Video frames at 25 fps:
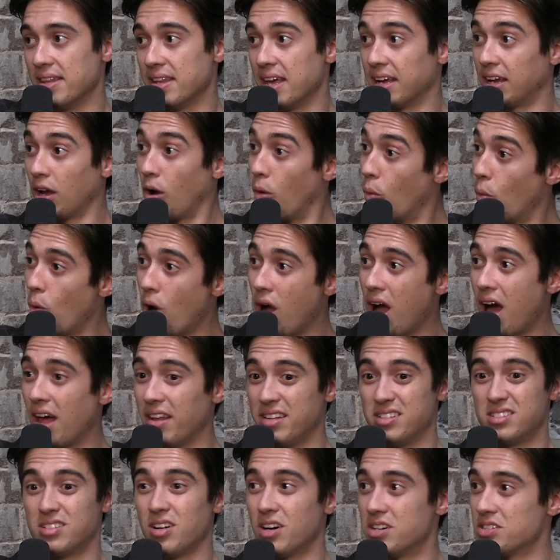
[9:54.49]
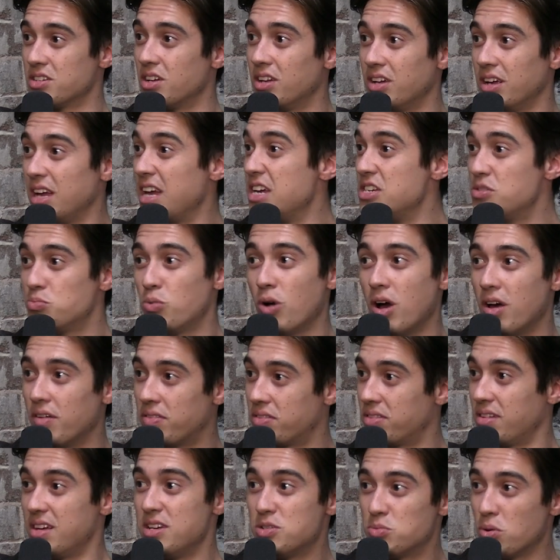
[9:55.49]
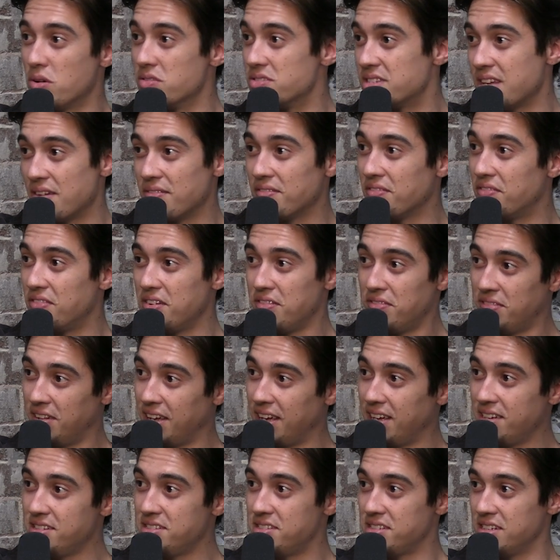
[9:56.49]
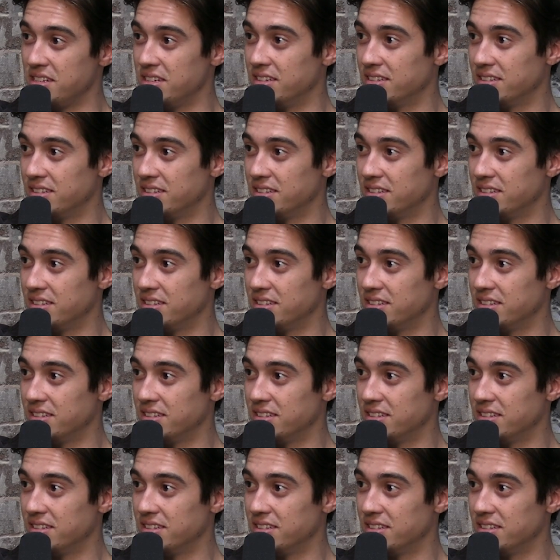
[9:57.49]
and they go, "Wow, this guy's only he's worth 750 easy."